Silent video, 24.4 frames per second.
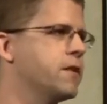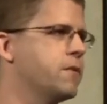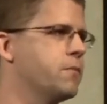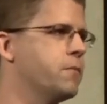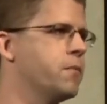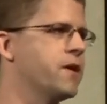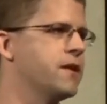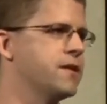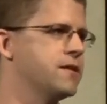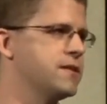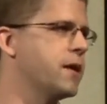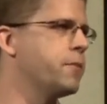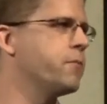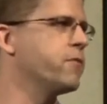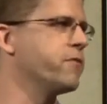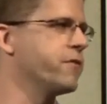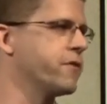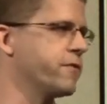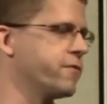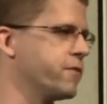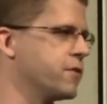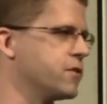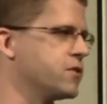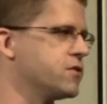by the time of
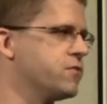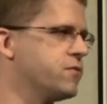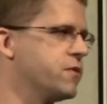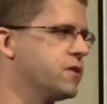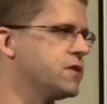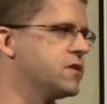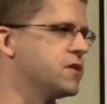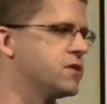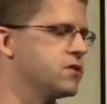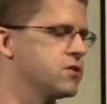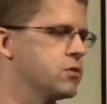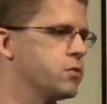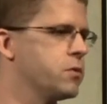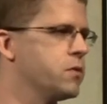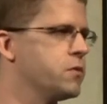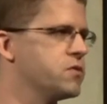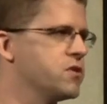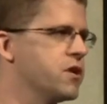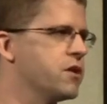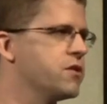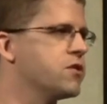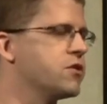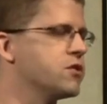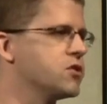our first visit, so he
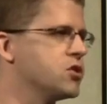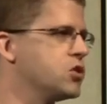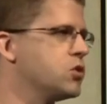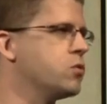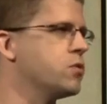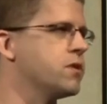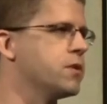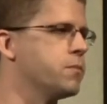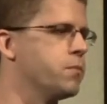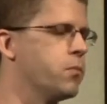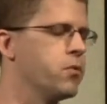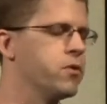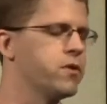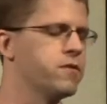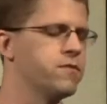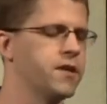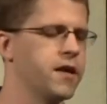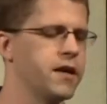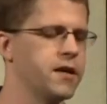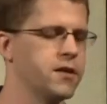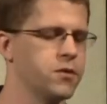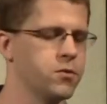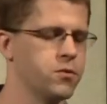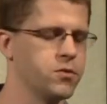was under two at the point of
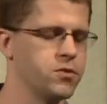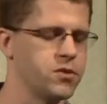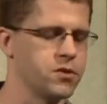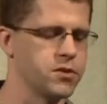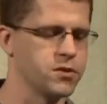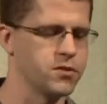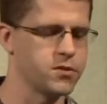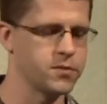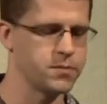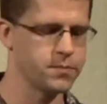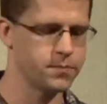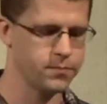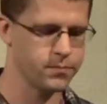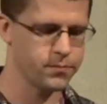diagnosis.